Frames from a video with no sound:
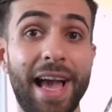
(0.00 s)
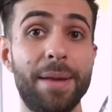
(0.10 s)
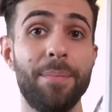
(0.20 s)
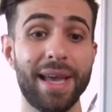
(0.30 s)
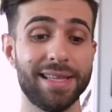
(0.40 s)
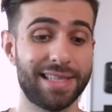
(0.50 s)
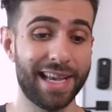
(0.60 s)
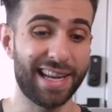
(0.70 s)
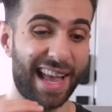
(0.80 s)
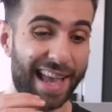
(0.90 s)
and
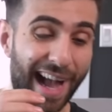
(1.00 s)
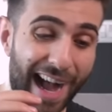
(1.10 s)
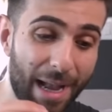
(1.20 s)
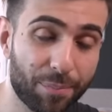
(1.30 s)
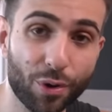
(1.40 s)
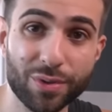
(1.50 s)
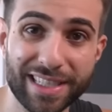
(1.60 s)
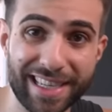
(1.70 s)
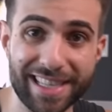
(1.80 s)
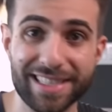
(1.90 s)
maintain a high
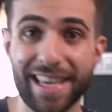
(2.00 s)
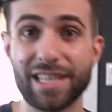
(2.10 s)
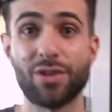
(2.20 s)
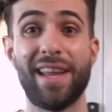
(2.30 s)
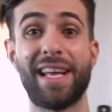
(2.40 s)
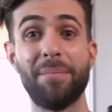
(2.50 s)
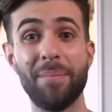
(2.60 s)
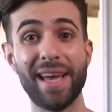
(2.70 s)
protein intake so that I can